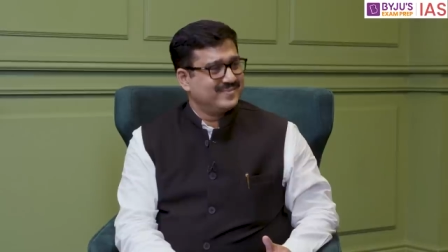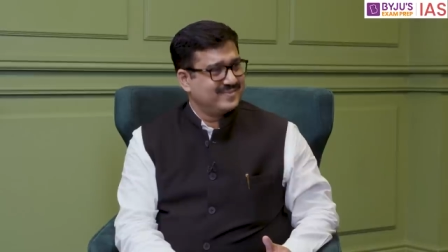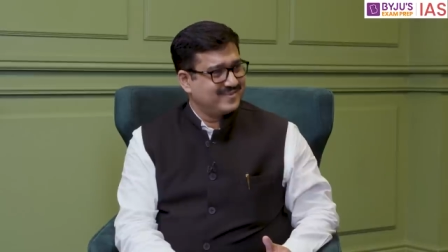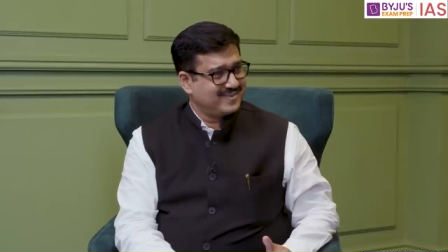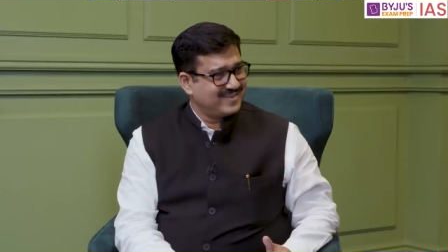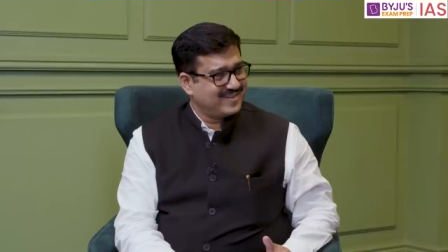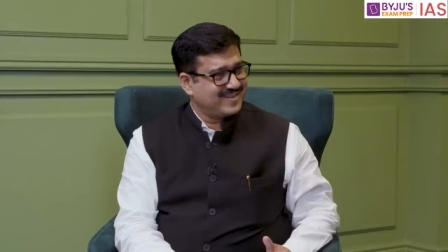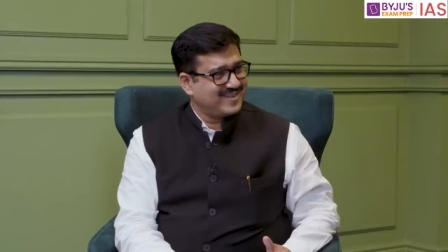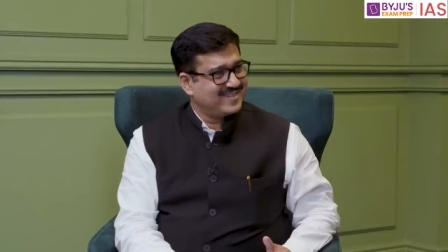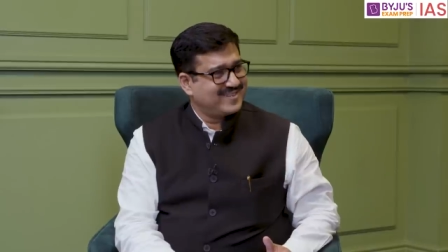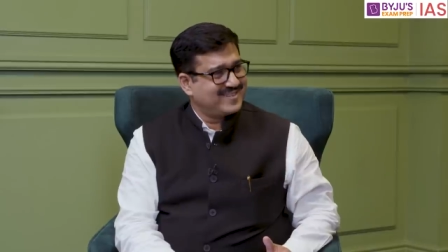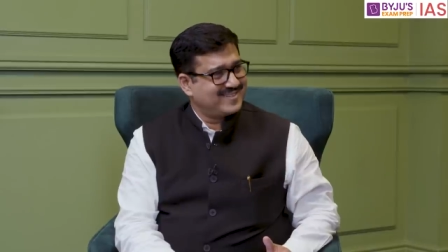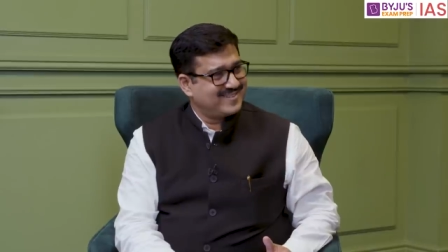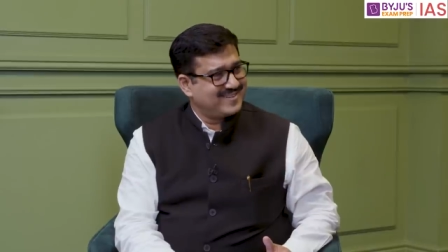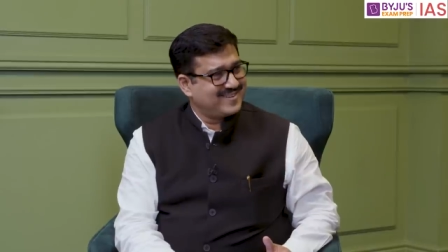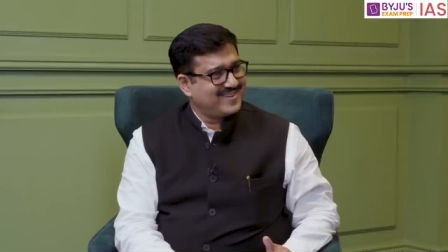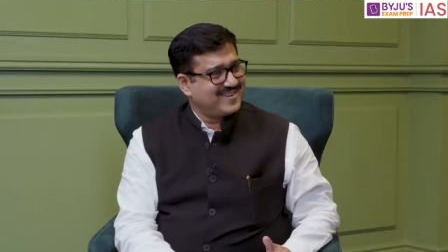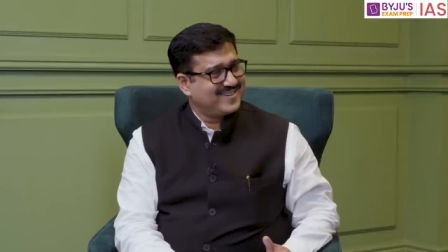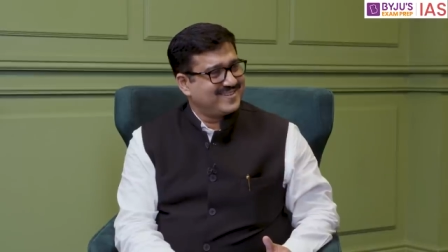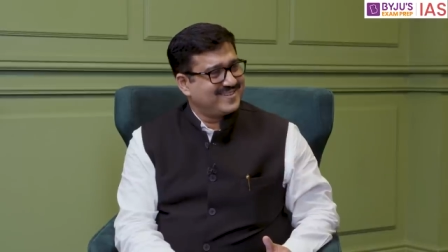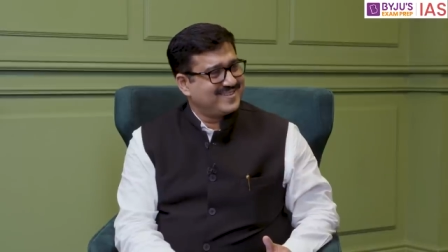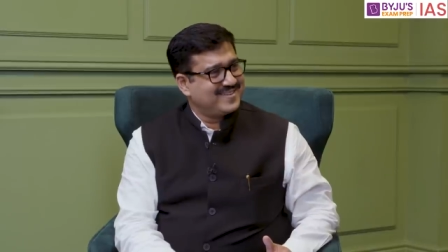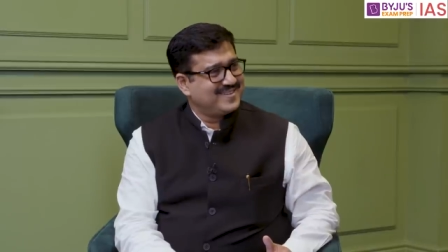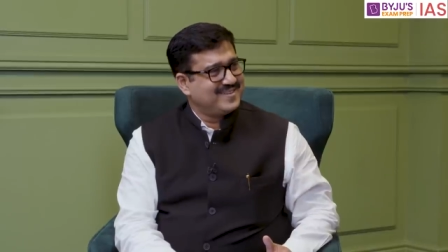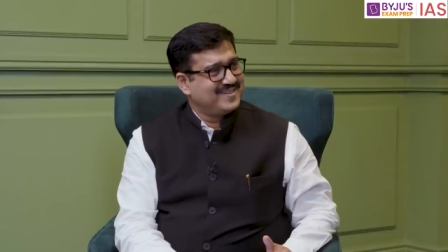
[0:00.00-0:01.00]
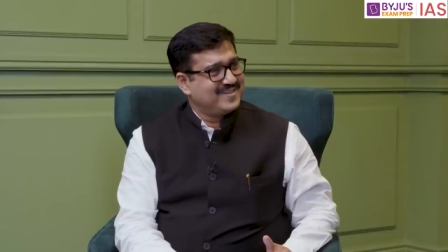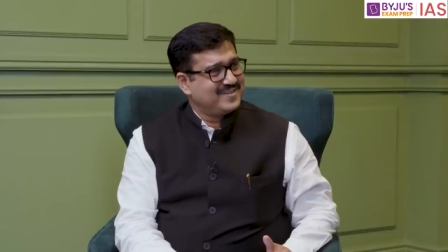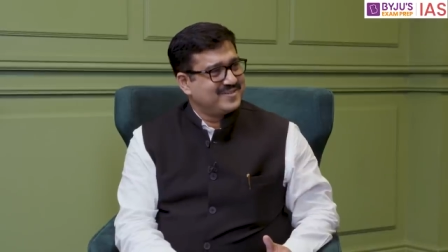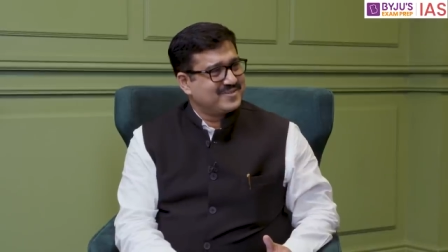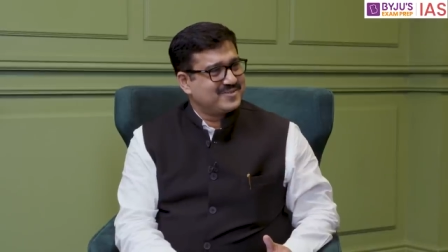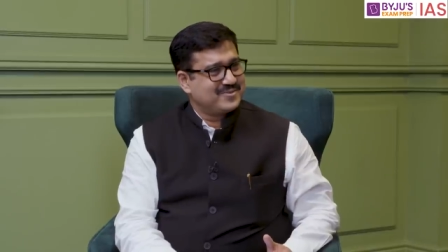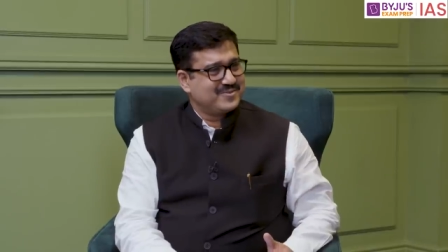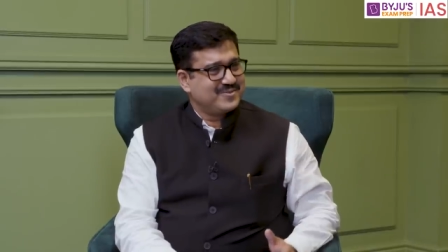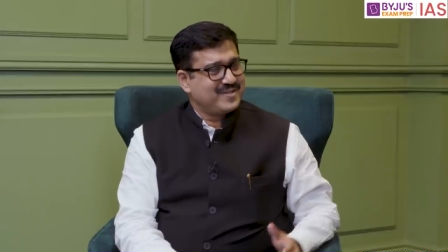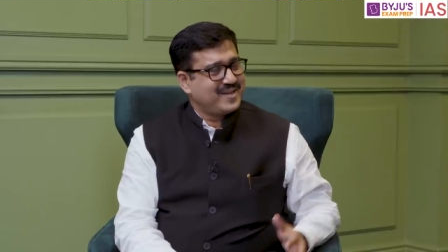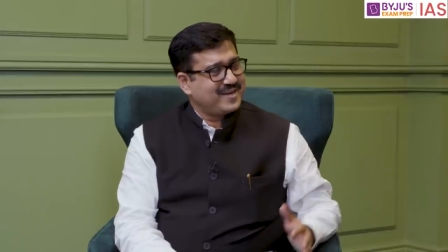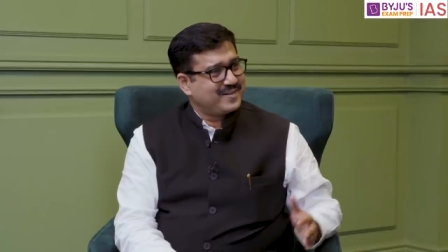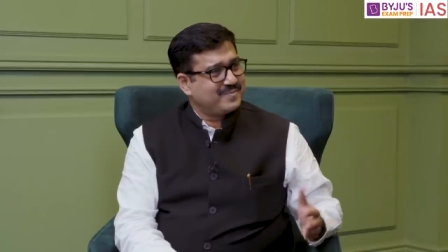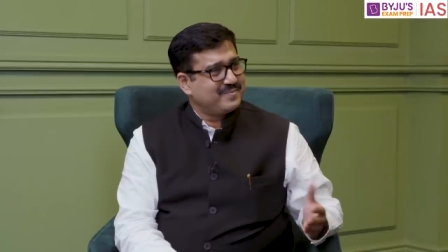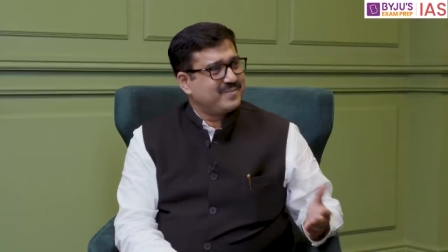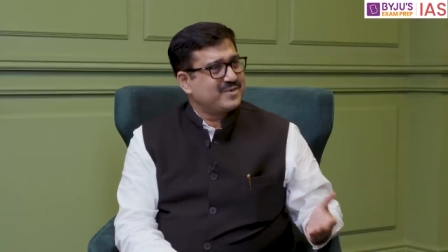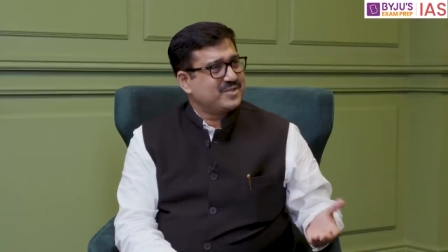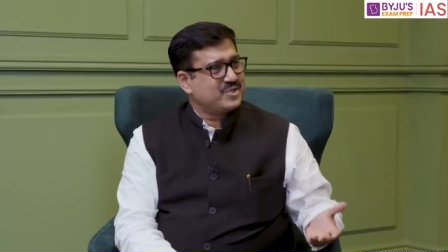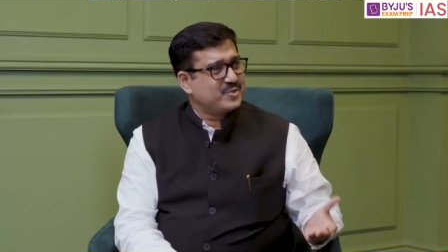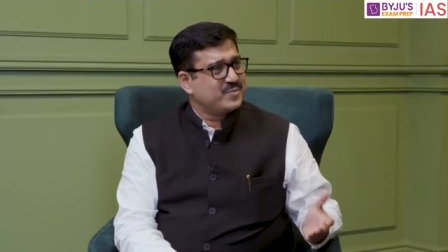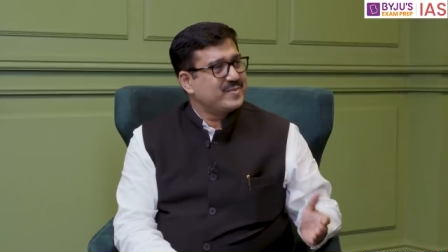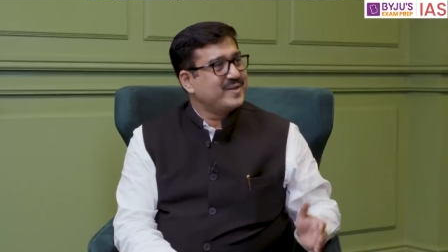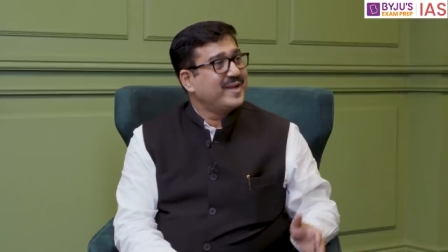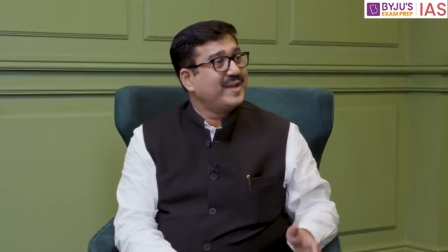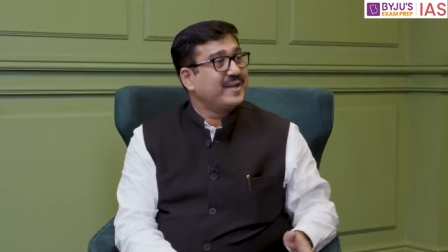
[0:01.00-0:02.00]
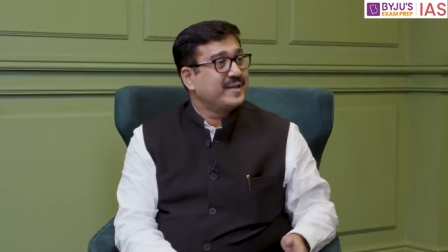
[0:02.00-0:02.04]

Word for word: Right, right. So that must be